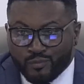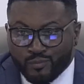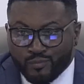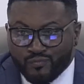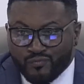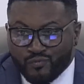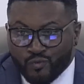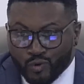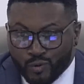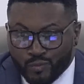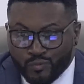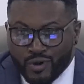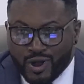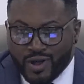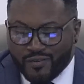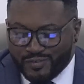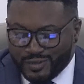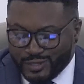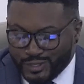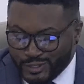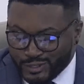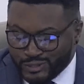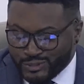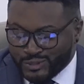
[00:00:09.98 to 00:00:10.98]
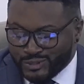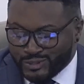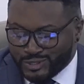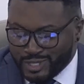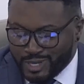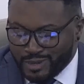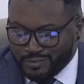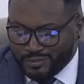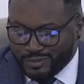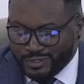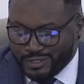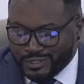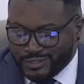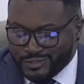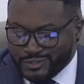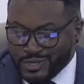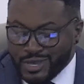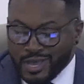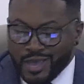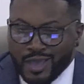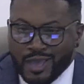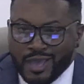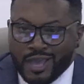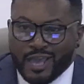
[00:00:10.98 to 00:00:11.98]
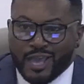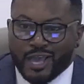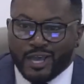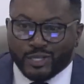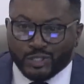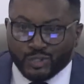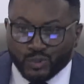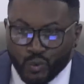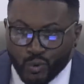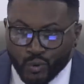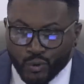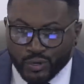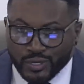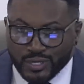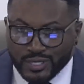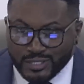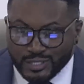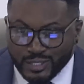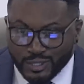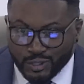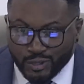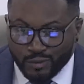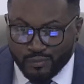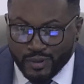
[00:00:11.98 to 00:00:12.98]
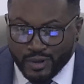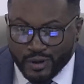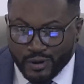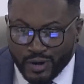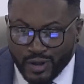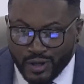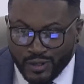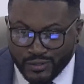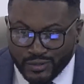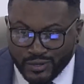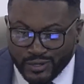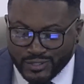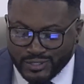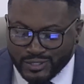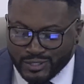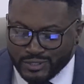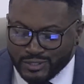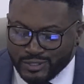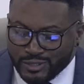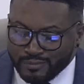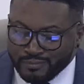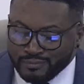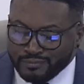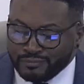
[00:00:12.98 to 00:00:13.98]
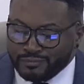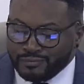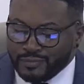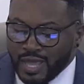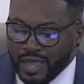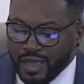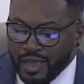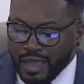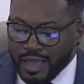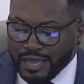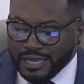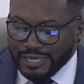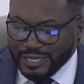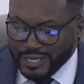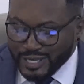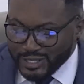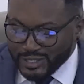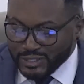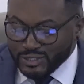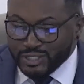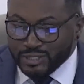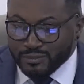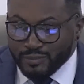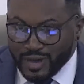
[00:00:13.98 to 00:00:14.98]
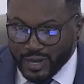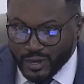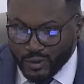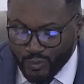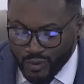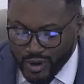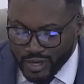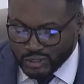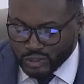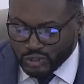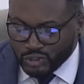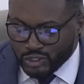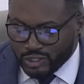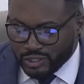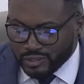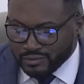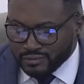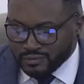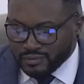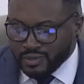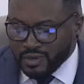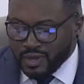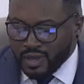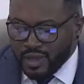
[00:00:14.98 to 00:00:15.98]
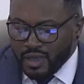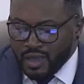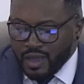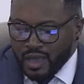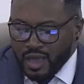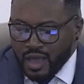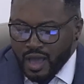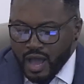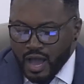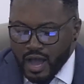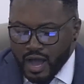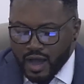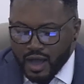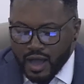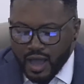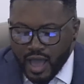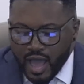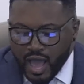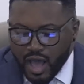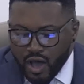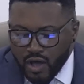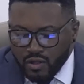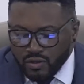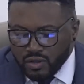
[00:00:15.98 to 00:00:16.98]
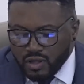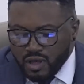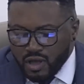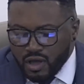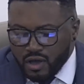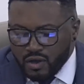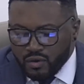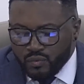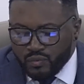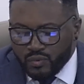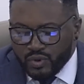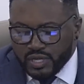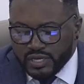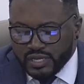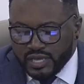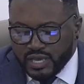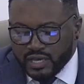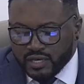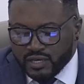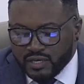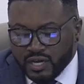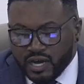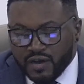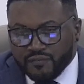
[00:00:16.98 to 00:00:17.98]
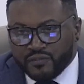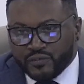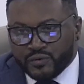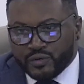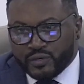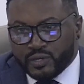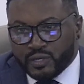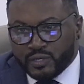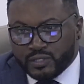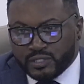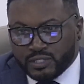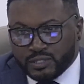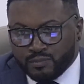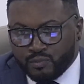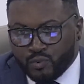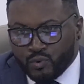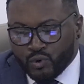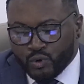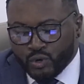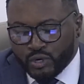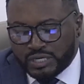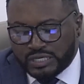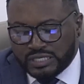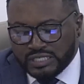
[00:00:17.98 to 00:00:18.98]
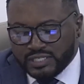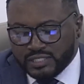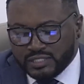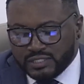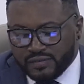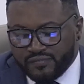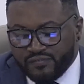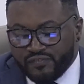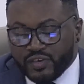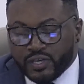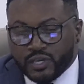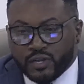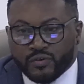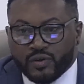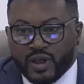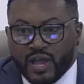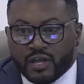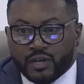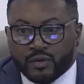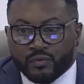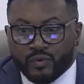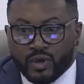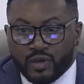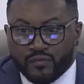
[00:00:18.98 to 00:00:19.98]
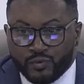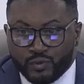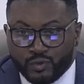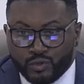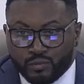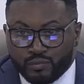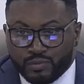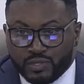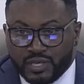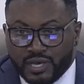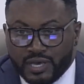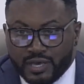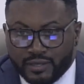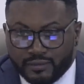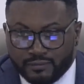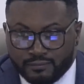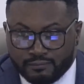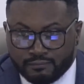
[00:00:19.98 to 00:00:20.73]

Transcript: for-profit insurance companies and toward a single-payer healthcare system. Getting to my question, how long would a governance board need to figure out a revenue plan?